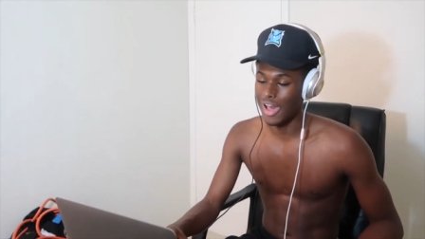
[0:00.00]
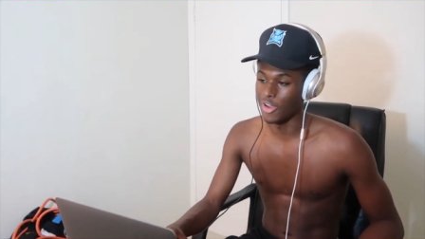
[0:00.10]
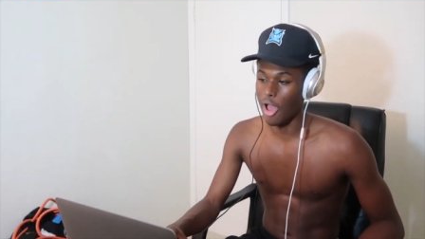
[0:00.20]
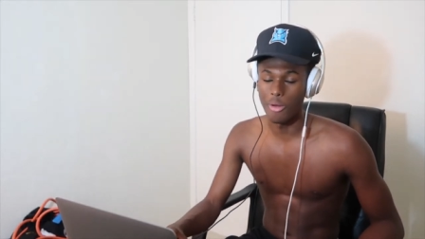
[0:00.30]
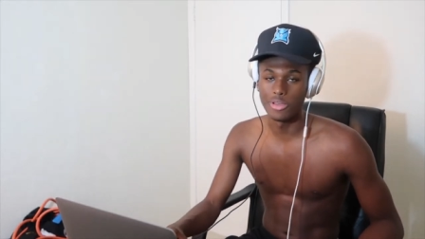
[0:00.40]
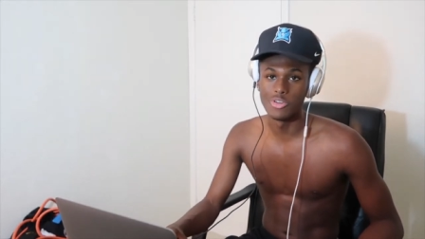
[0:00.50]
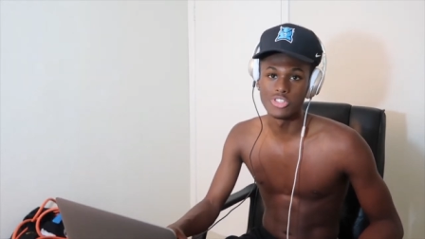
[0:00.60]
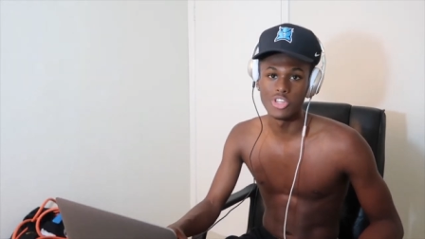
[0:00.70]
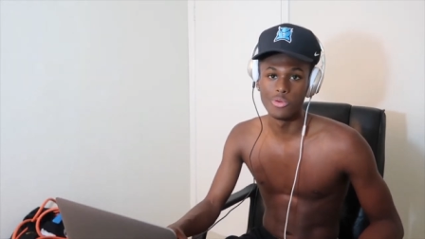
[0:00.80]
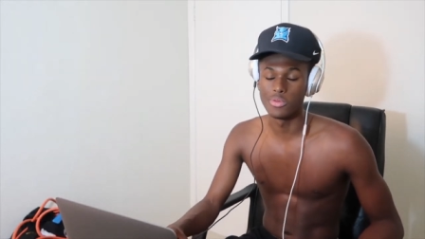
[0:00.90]
I don't know. It
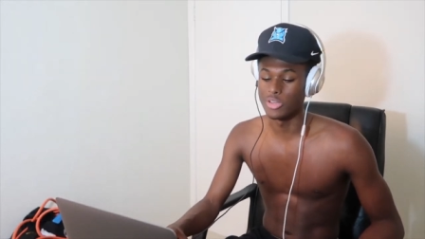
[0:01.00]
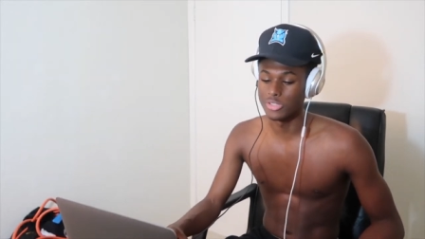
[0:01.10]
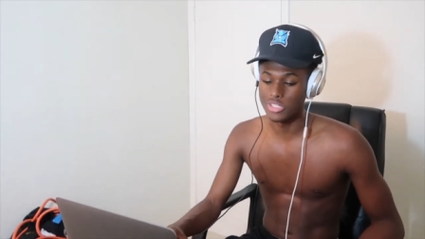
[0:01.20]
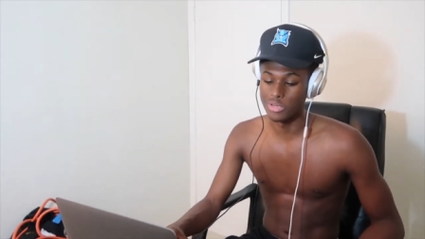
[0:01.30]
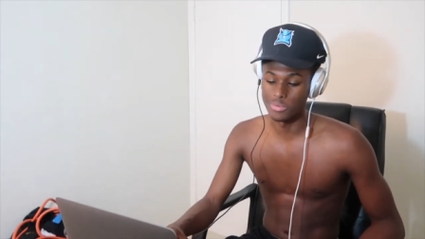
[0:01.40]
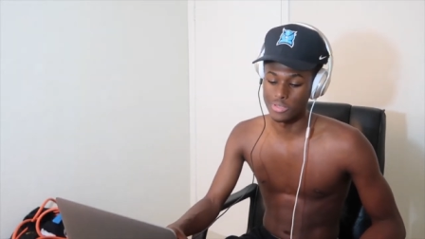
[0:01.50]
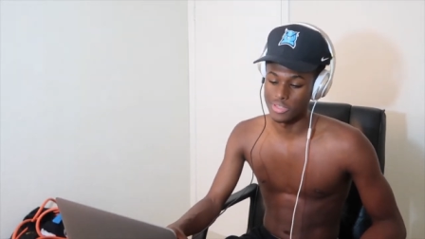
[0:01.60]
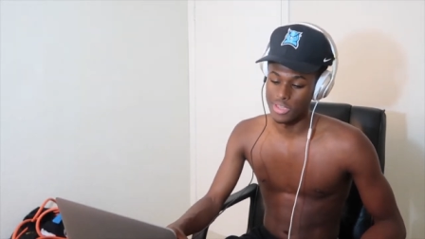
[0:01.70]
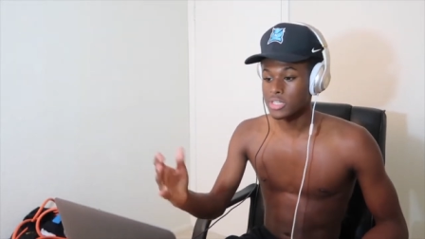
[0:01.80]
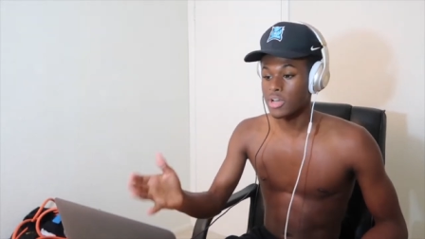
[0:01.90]
was stupid. It was
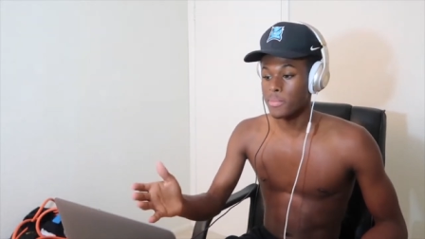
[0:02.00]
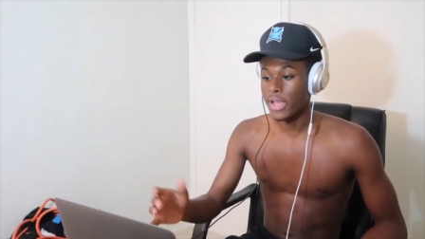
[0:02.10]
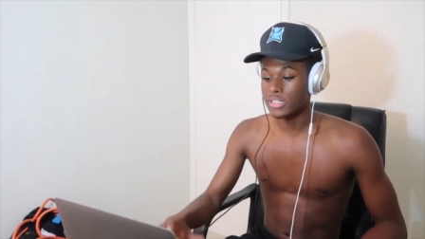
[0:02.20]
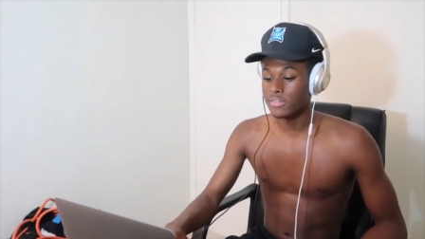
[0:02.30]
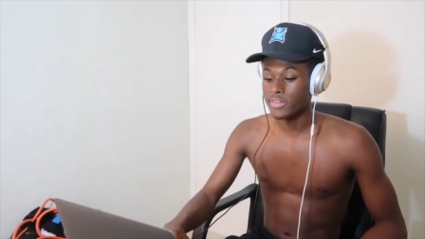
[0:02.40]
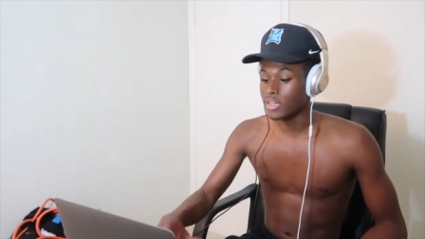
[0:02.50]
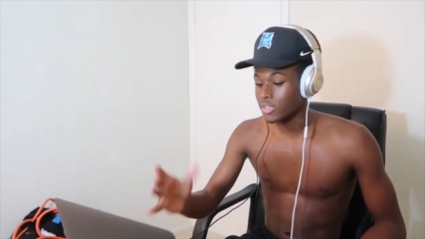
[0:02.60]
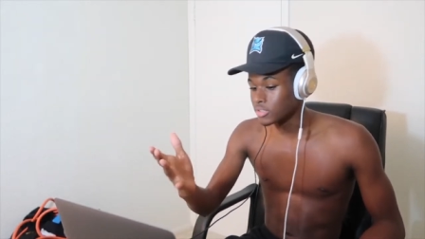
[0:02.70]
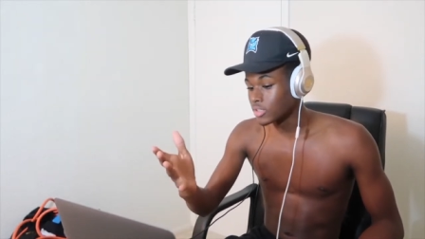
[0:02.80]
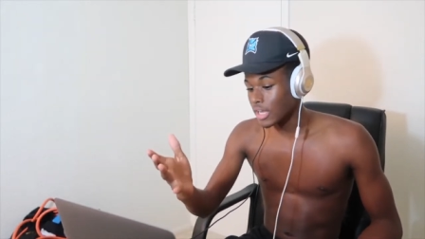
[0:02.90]
stupid. We're going to go back to the video
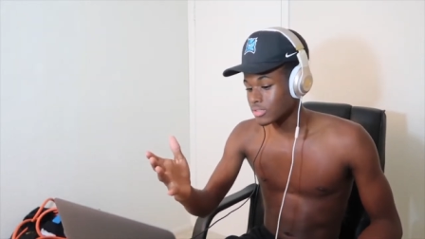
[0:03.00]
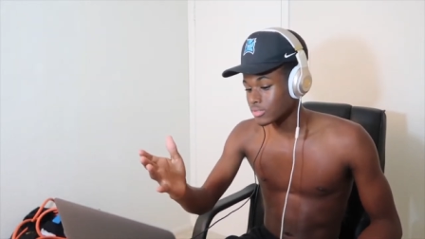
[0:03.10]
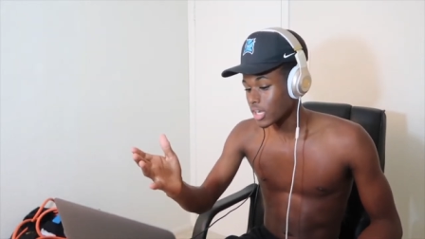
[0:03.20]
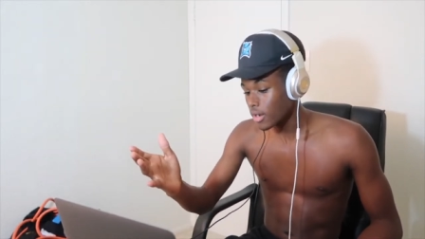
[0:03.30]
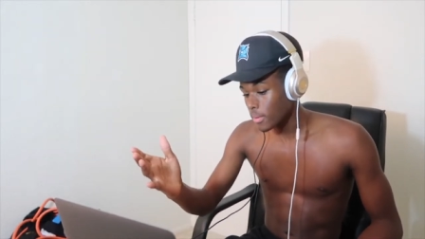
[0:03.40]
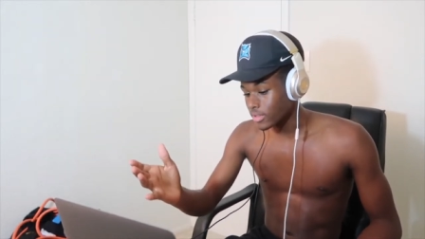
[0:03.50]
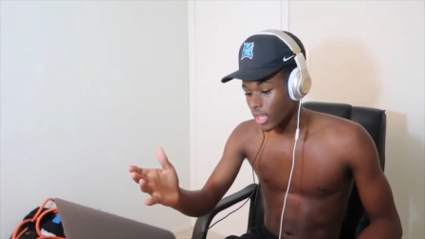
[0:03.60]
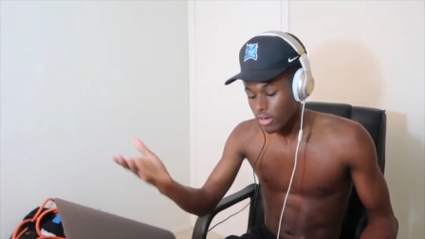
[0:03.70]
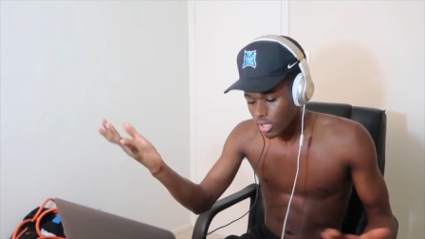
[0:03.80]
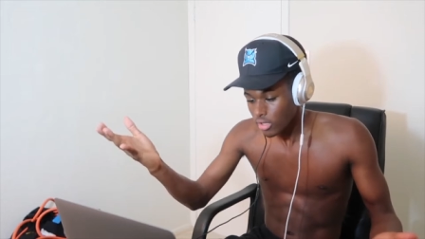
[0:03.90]
because you guys don't care about that.